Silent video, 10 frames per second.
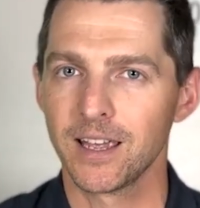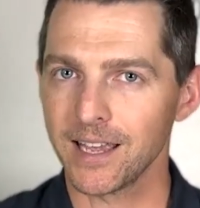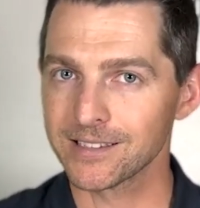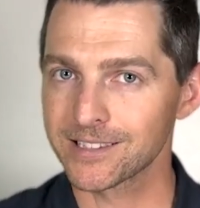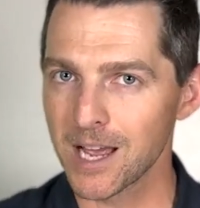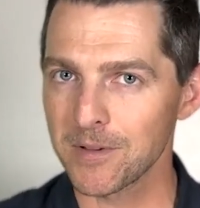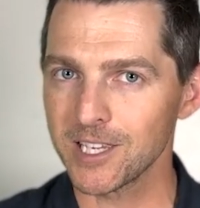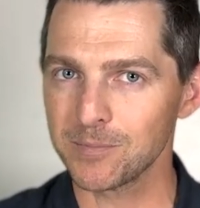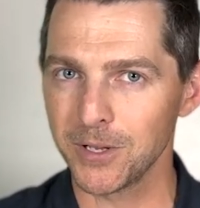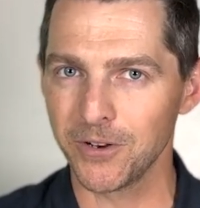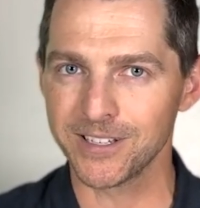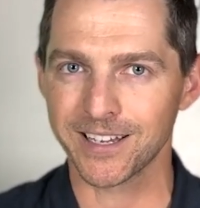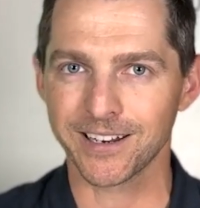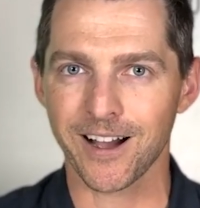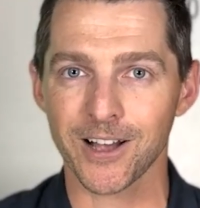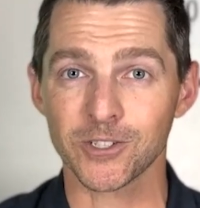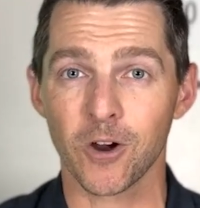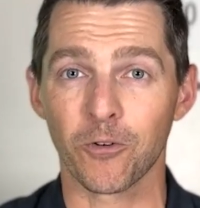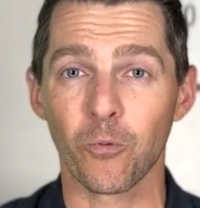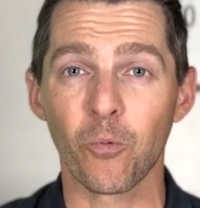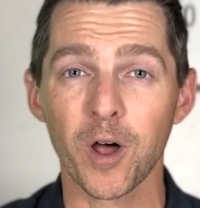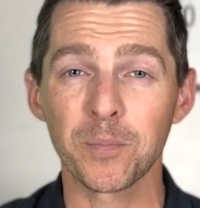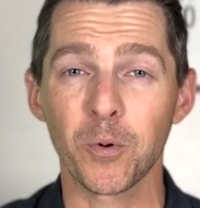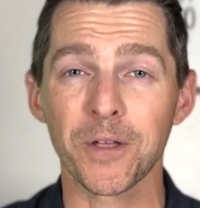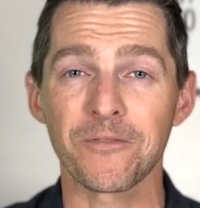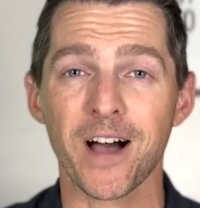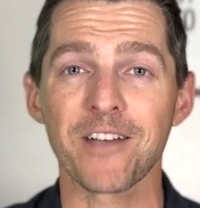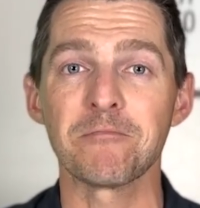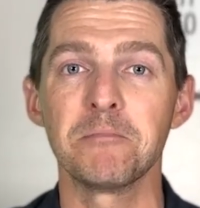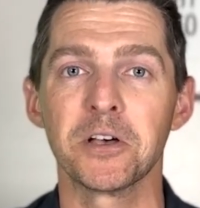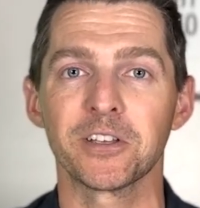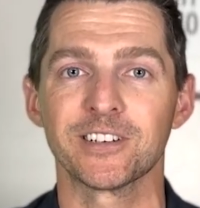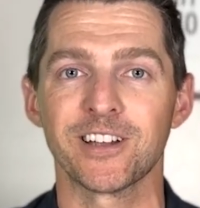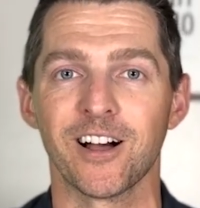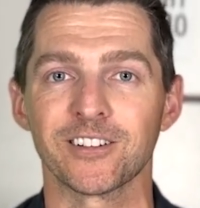and some of these beauties can cost over $1.5 million.